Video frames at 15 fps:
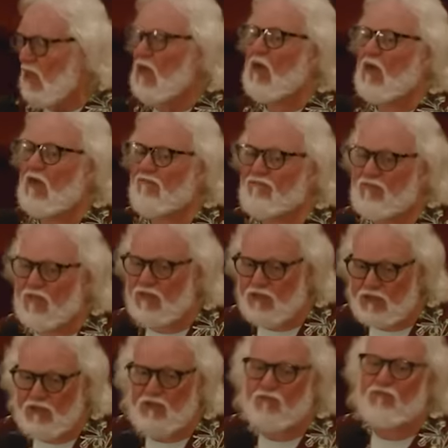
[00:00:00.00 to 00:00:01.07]
of the
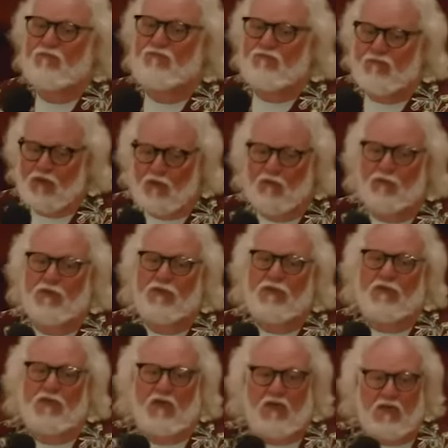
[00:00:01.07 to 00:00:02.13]
new
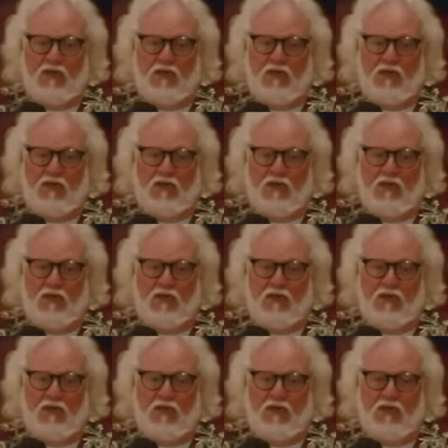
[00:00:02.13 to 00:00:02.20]
flowing